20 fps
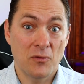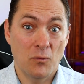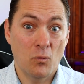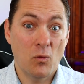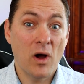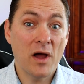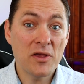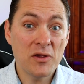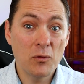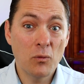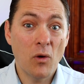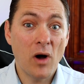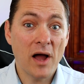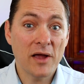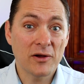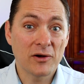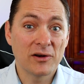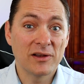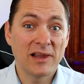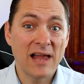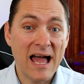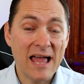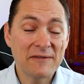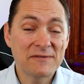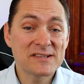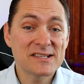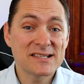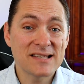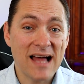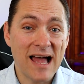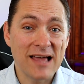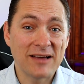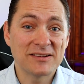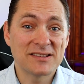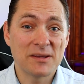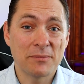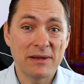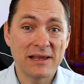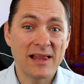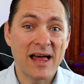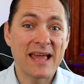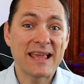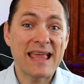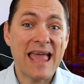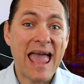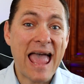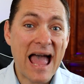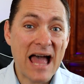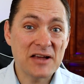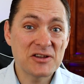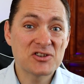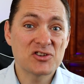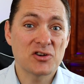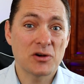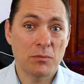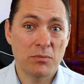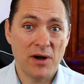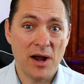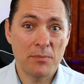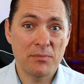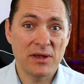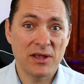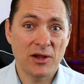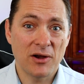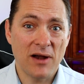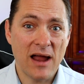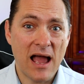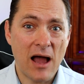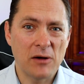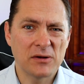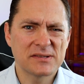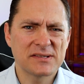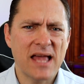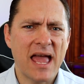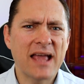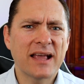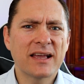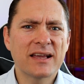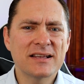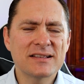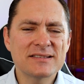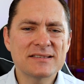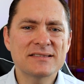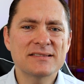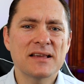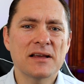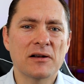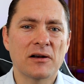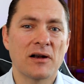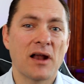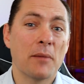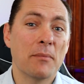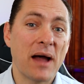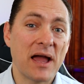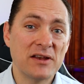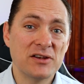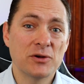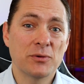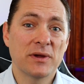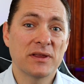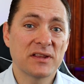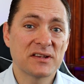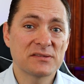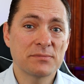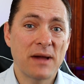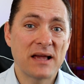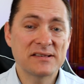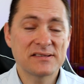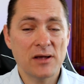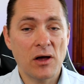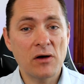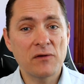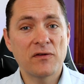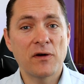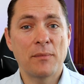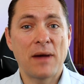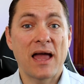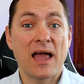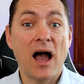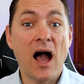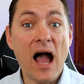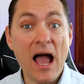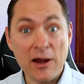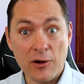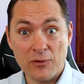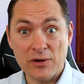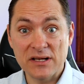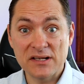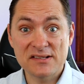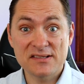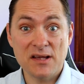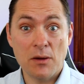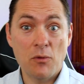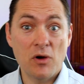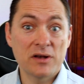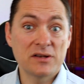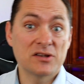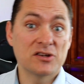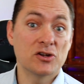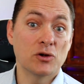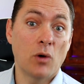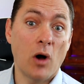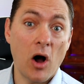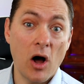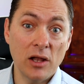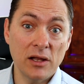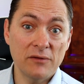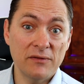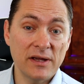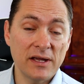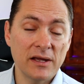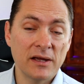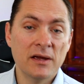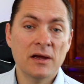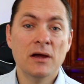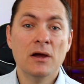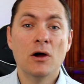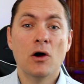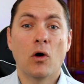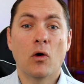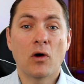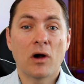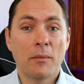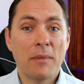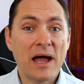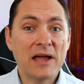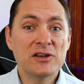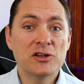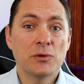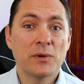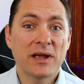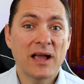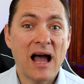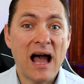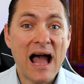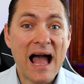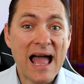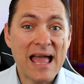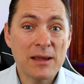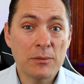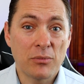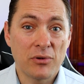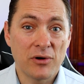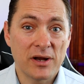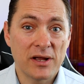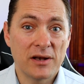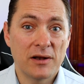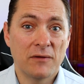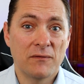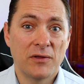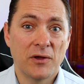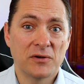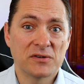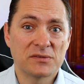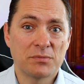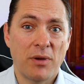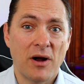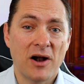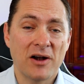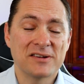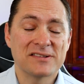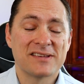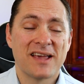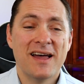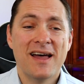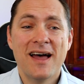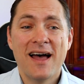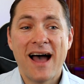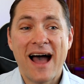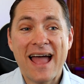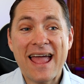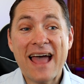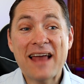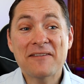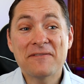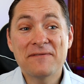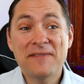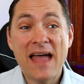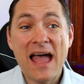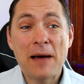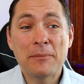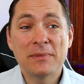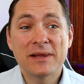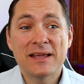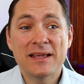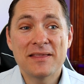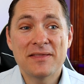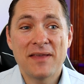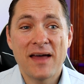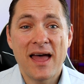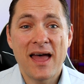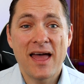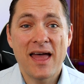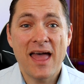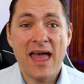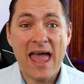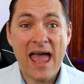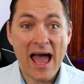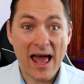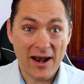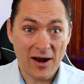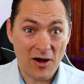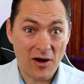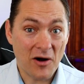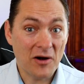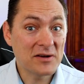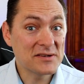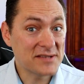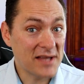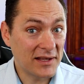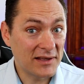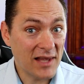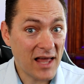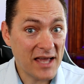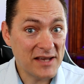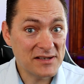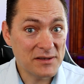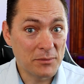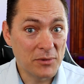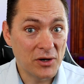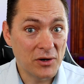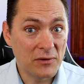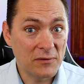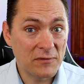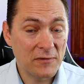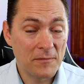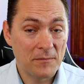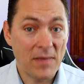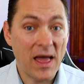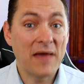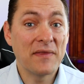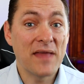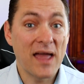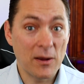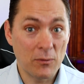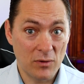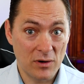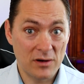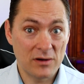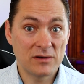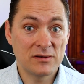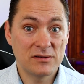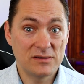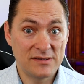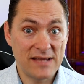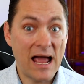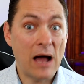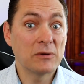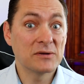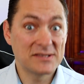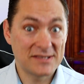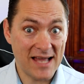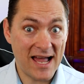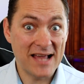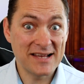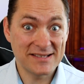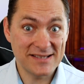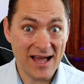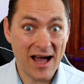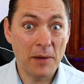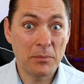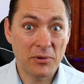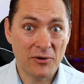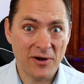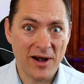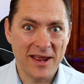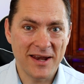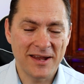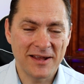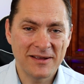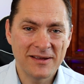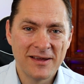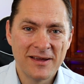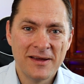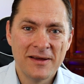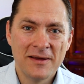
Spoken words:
what you want your lifestyle to be like as you're prepping your house, and consider, am I doing this myself? Am I hiring someone to do all of it? Or am I doing a hybrid of those parts? I had a family that had a hard deadline to move, and they were downsizing, upgrading.